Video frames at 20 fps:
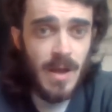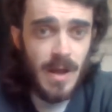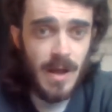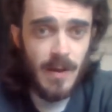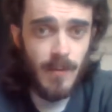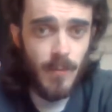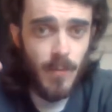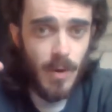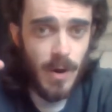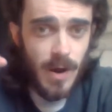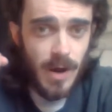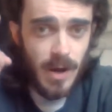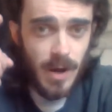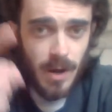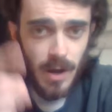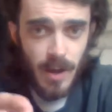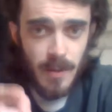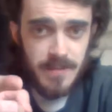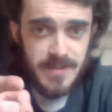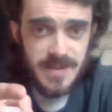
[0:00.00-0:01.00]
And why are
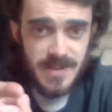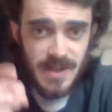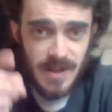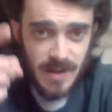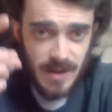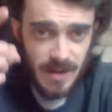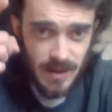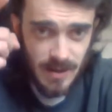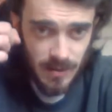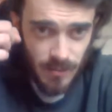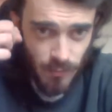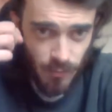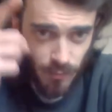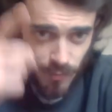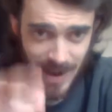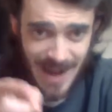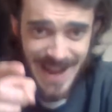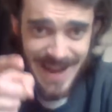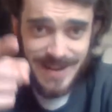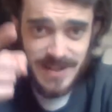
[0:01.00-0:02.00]
clubs
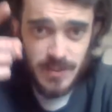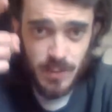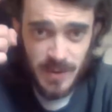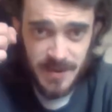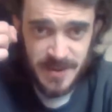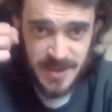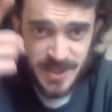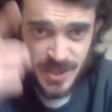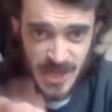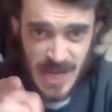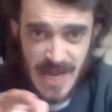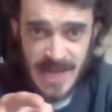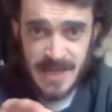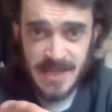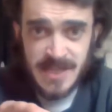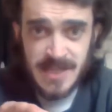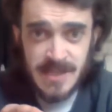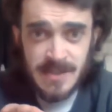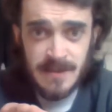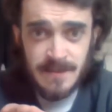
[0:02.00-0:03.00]
racked with
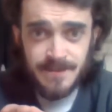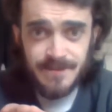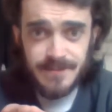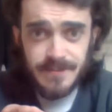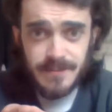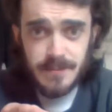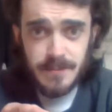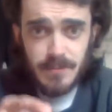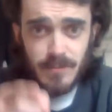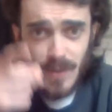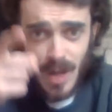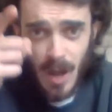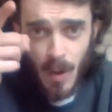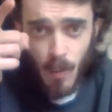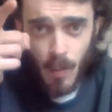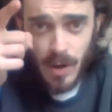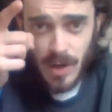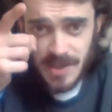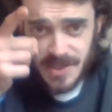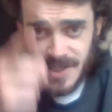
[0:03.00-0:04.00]
debt?
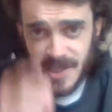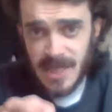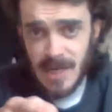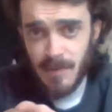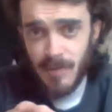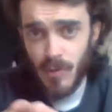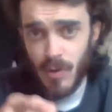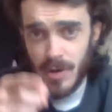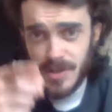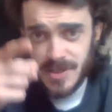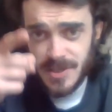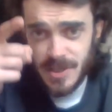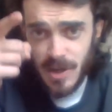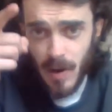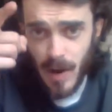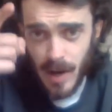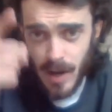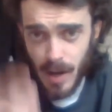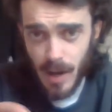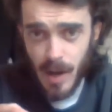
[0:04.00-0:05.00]
And why are ticket prices
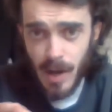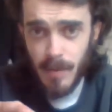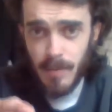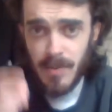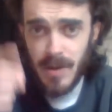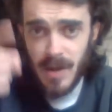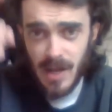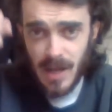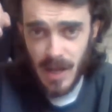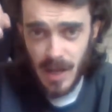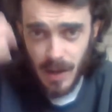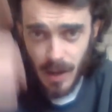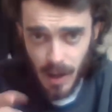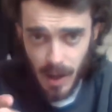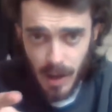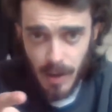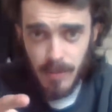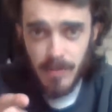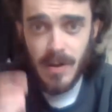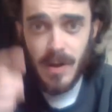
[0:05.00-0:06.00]
going up and
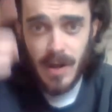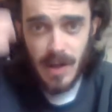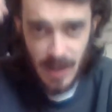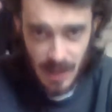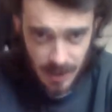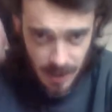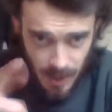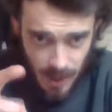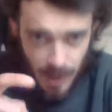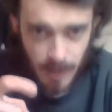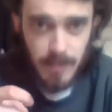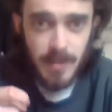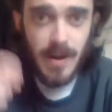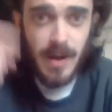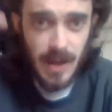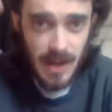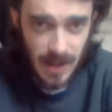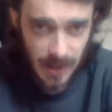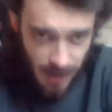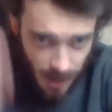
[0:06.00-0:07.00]
up and up
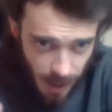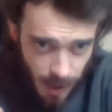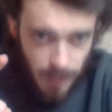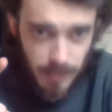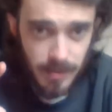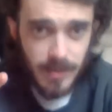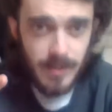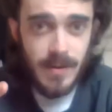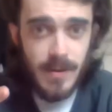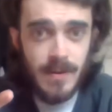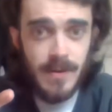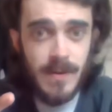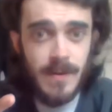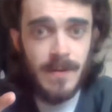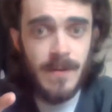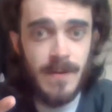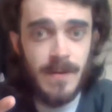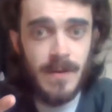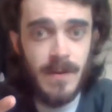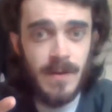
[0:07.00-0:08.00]
and up?
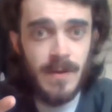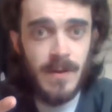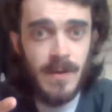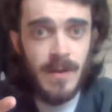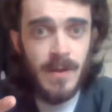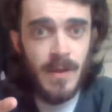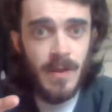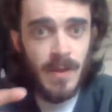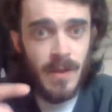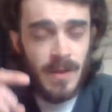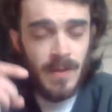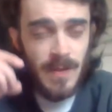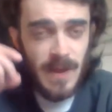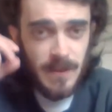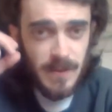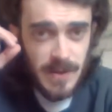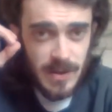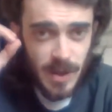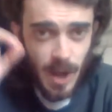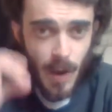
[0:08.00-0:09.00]

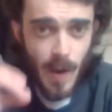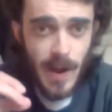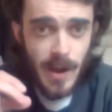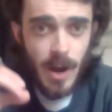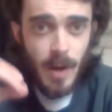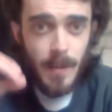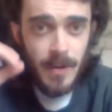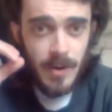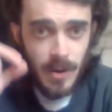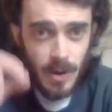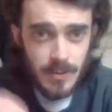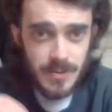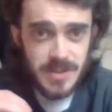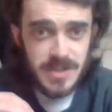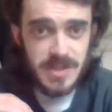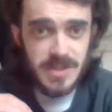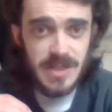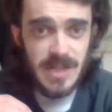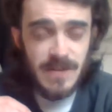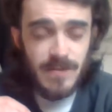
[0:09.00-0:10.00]
They've been going up
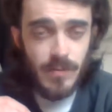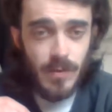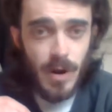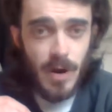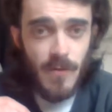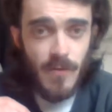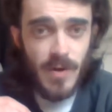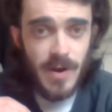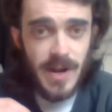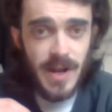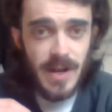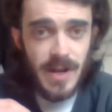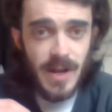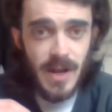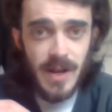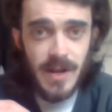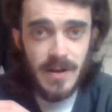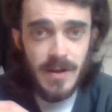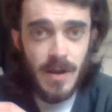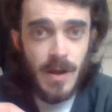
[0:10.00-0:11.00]
constantly for over a
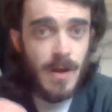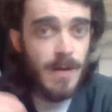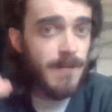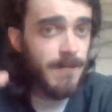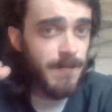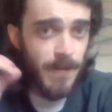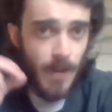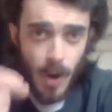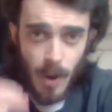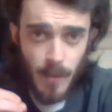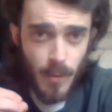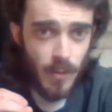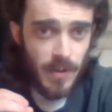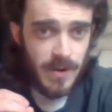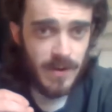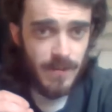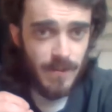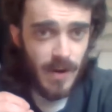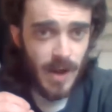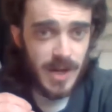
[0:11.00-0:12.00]
decade, far more
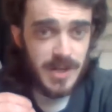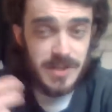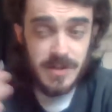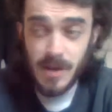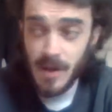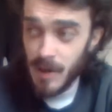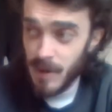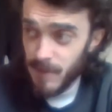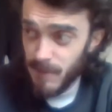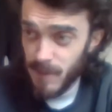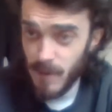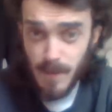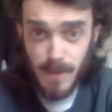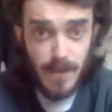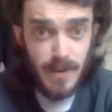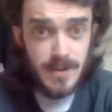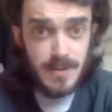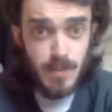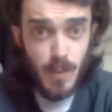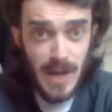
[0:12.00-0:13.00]
than inflation.
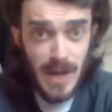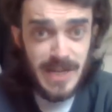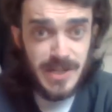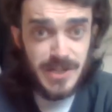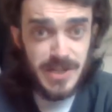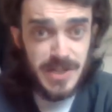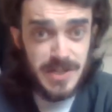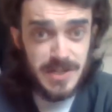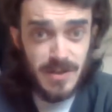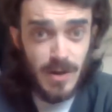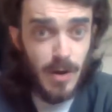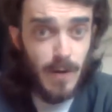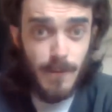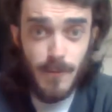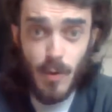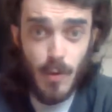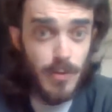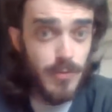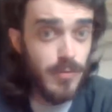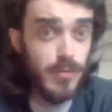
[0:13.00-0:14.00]
Footballers' wages have
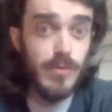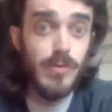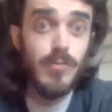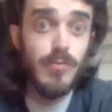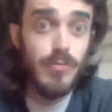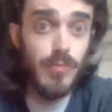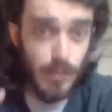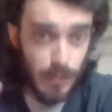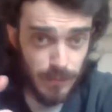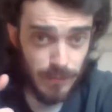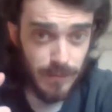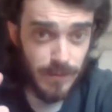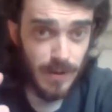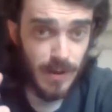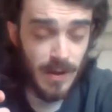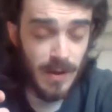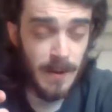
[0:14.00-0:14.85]
gone through the roof.